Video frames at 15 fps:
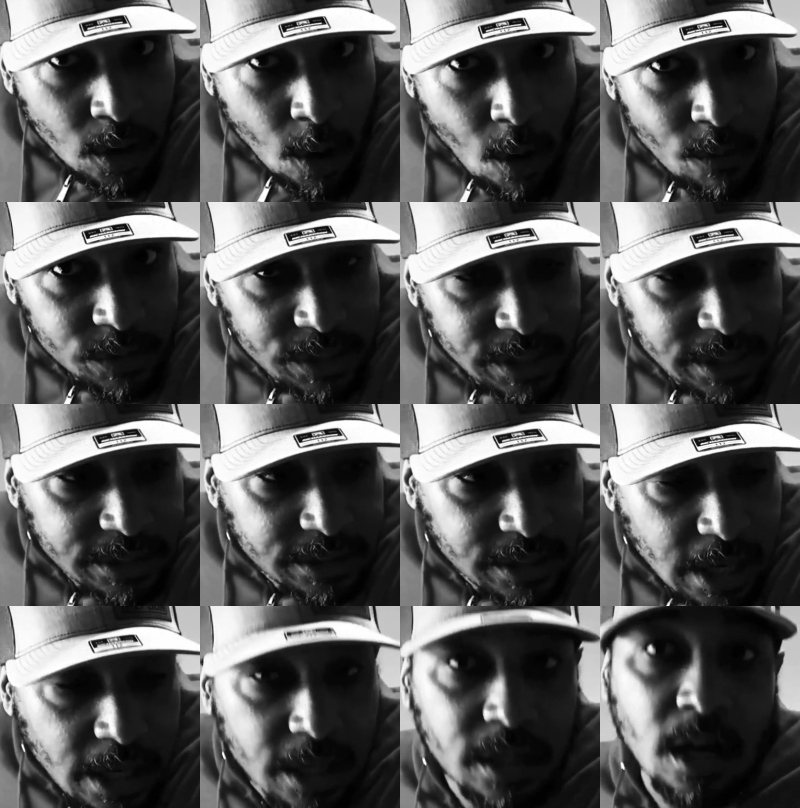over to this
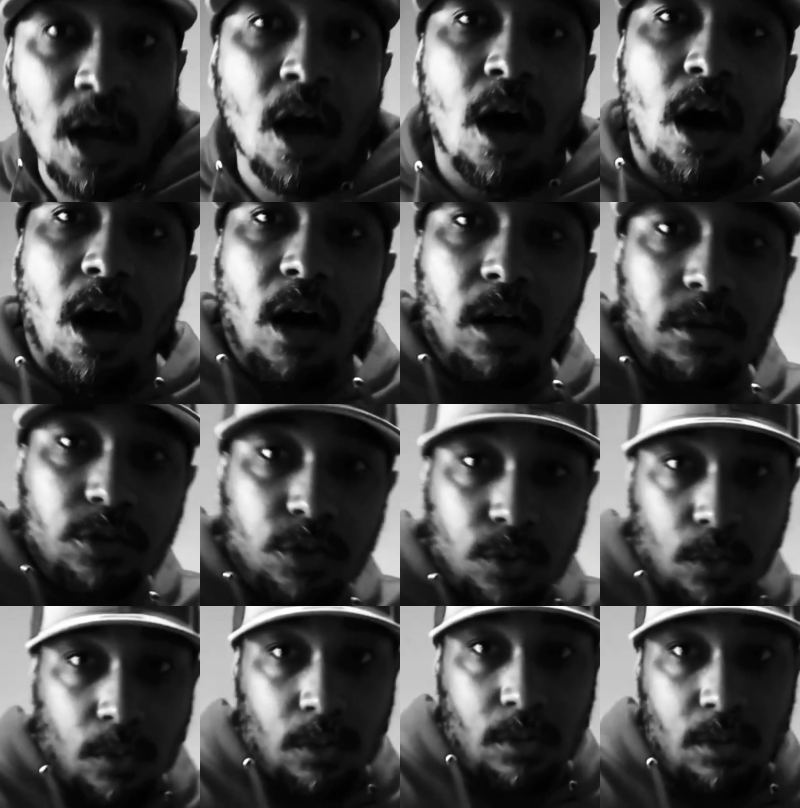gun. Also,
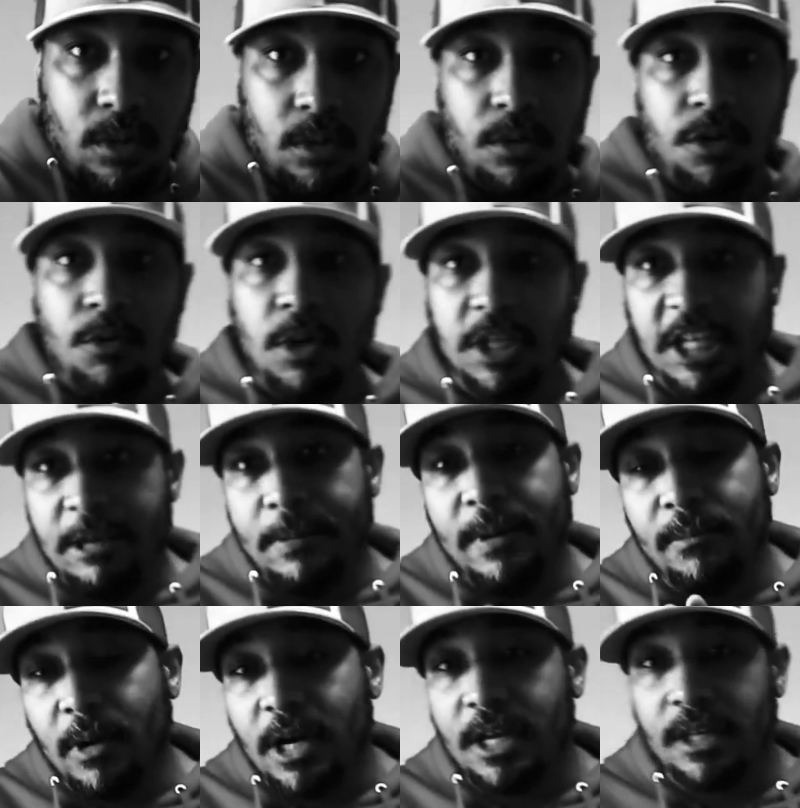you want to keep
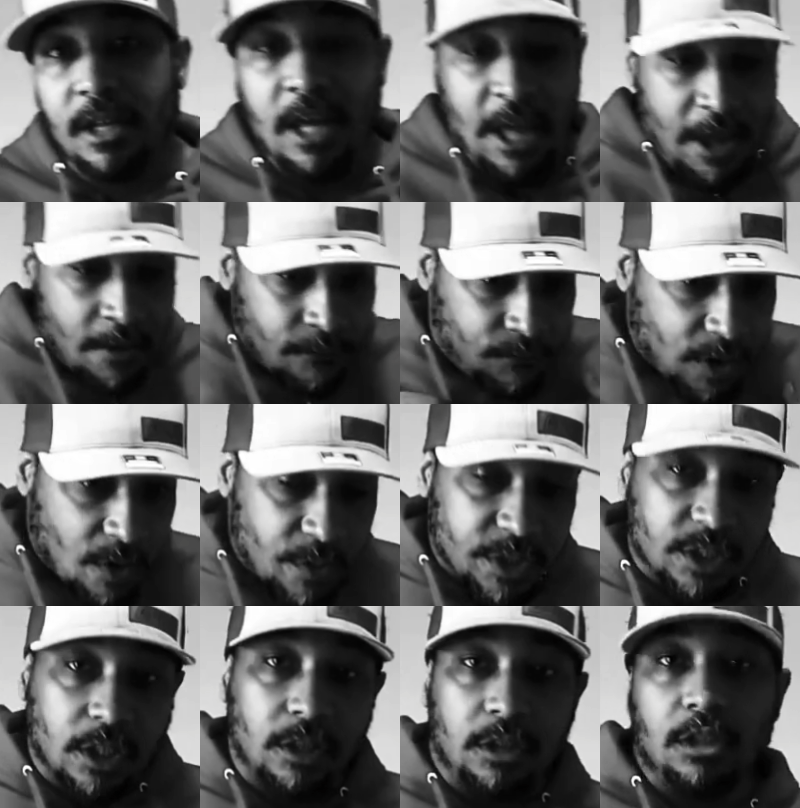in mind
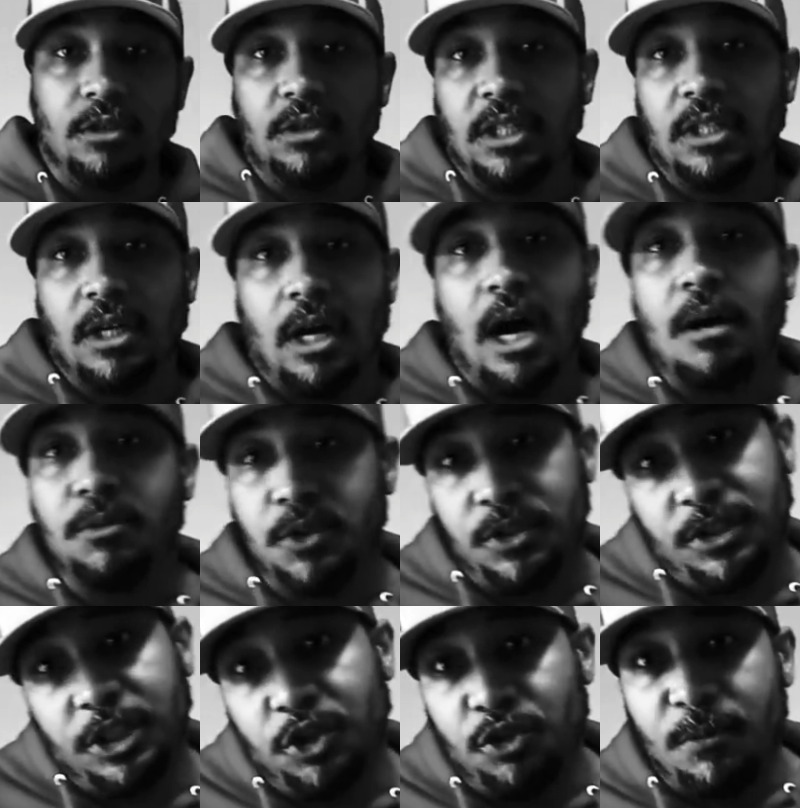various clothing
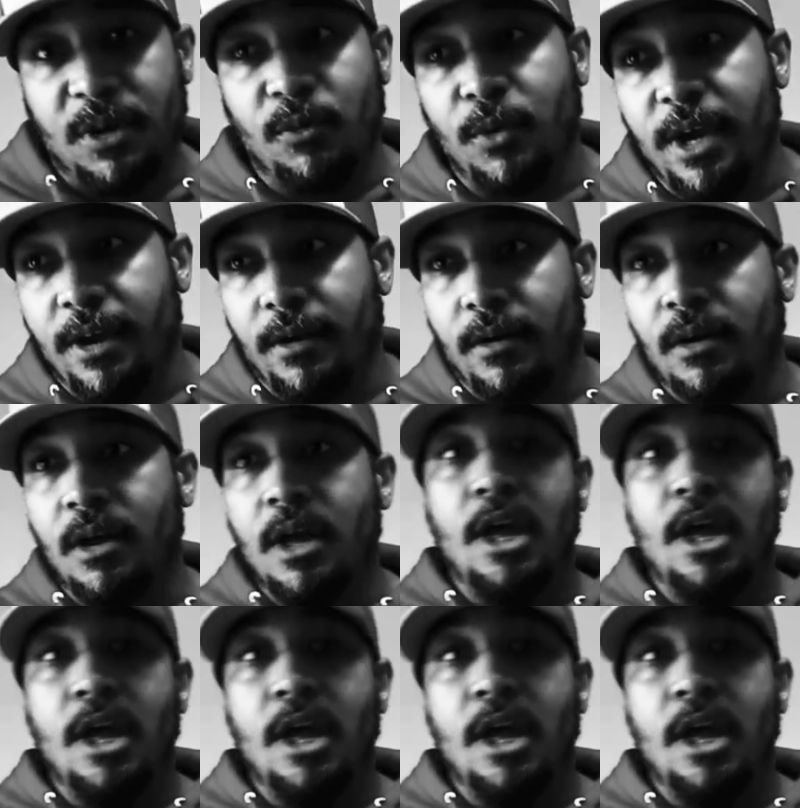options that you may wear.